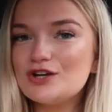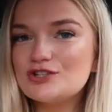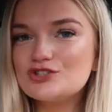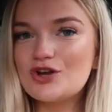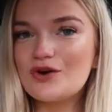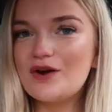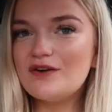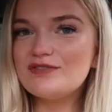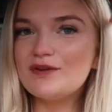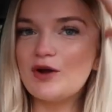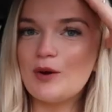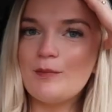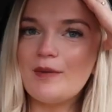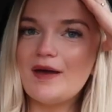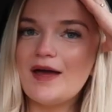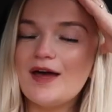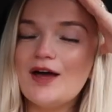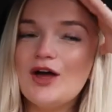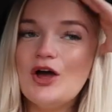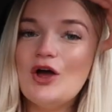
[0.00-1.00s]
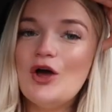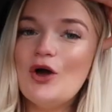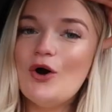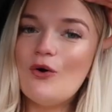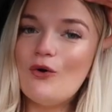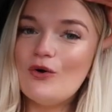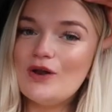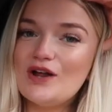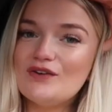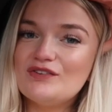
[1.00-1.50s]
Sorry if they're a bit
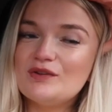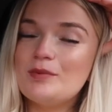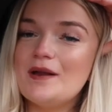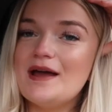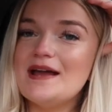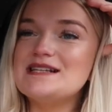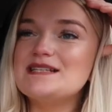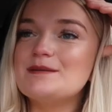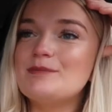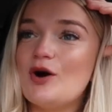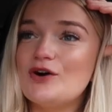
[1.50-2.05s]
all over the place,